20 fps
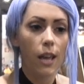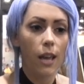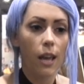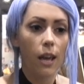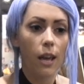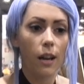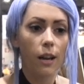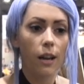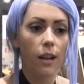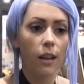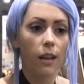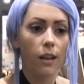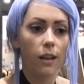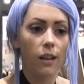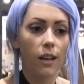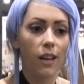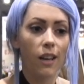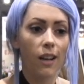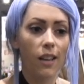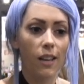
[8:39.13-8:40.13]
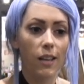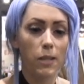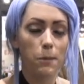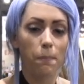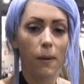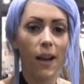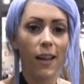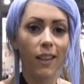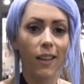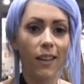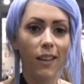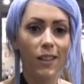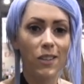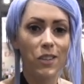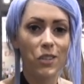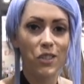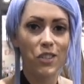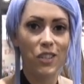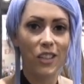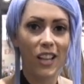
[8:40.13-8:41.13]
and it is pilot
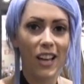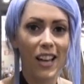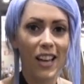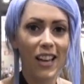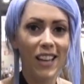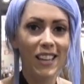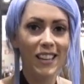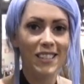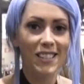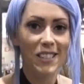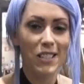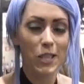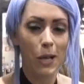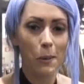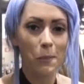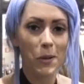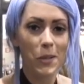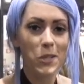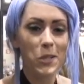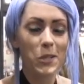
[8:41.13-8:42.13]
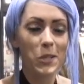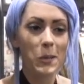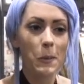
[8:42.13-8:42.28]
July Summers.